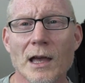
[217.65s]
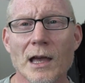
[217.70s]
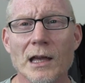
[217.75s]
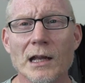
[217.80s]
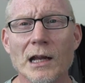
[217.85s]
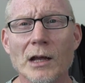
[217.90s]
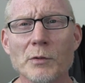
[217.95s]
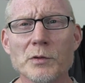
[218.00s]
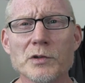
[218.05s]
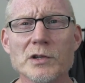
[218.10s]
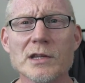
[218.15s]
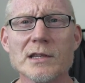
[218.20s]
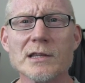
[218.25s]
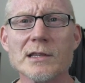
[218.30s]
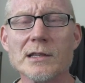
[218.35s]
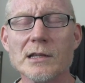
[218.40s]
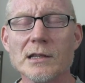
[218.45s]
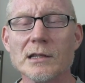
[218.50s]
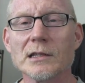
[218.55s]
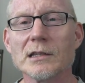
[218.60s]
And I was just
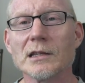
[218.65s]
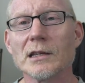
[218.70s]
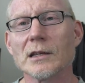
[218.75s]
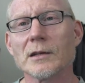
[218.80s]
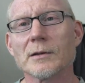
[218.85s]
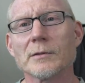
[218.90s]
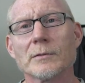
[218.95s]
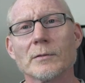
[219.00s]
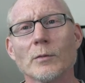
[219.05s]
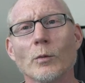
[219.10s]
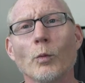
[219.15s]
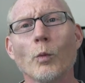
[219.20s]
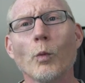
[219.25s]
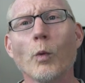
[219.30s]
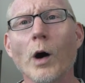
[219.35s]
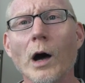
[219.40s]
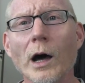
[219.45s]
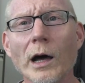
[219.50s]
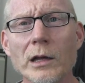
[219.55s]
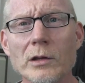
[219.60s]
thinking,
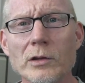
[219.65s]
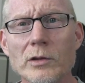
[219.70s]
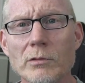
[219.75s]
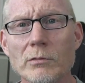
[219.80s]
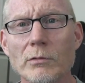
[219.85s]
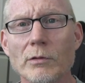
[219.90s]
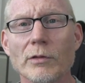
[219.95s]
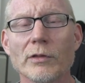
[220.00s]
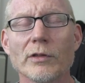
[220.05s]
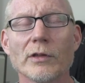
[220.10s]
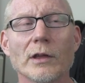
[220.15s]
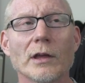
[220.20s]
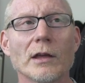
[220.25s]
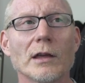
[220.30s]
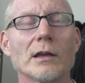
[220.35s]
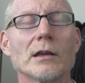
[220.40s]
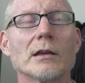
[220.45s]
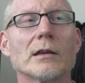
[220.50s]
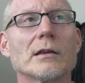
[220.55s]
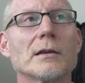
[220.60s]
why do you
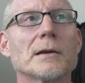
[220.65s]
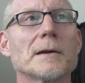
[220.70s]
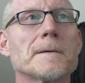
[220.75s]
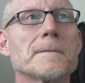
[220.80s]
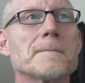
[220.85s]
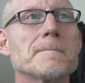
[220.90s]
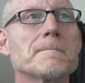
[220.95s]
think